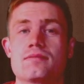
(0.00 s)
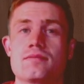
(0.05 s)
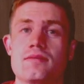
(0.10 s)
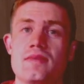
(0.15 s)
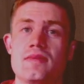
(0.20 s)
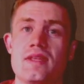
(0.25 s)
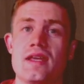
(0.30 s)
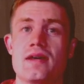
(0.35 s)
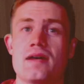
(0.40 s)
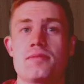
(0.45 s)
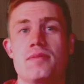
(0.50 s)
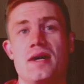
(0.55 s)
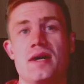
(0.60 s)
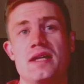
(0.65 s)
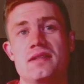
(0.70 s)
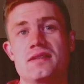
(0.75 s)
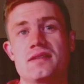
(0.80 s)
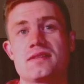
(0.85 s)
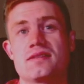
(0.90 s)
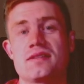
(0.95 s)
Yeah,
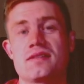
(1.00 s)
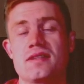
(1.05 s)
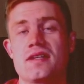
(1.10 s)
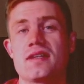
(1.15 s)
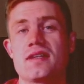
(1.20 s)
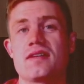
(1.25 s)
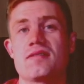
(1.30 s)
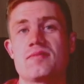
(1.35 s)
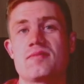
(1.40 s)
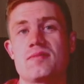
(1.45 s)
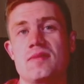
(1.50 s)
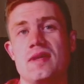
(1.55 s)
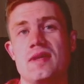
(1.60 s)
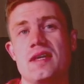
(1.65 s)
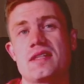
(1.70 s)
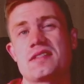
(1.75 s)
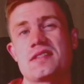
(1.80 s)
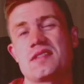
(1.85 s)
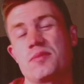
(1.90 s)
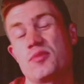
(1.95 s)
but
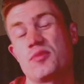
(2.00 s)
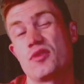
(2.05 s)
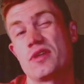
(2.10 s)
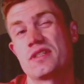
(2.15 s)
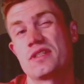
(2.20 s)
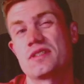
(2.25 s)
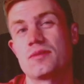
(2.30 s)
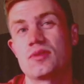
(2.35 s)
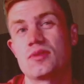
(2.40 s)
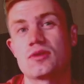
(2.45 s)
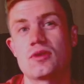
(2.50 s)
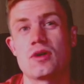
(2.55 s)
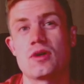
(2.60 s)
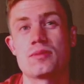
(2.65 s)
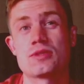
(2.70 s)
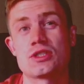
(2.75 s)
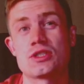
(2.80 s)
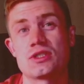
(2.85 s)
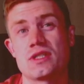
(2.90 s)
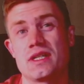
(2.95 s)
it's a principled
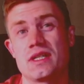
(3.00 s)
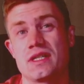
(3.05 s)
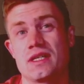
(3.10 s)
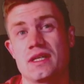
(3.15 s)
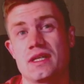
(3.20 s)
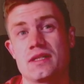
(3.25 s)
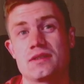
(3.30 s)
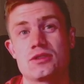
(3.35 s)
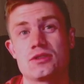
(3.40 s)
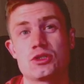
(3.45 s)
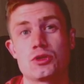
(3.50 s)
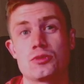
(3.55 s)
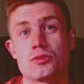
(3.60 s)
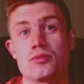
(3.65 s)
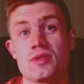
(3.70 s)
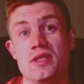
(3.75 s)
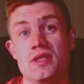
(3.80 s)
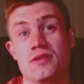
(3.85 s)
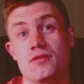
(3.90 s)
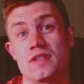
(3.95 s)
option and should
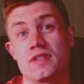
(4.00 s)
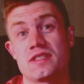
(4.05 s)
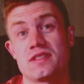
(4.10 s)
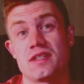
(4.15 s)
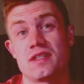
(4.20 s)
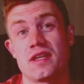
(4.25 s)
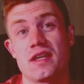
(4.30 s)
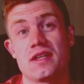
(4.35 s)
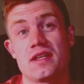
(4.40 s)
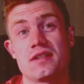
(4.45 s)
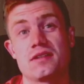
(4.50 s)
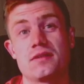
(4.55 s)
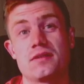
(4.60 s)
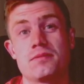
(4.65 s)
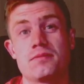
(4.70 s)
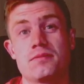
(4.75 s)
be investigated.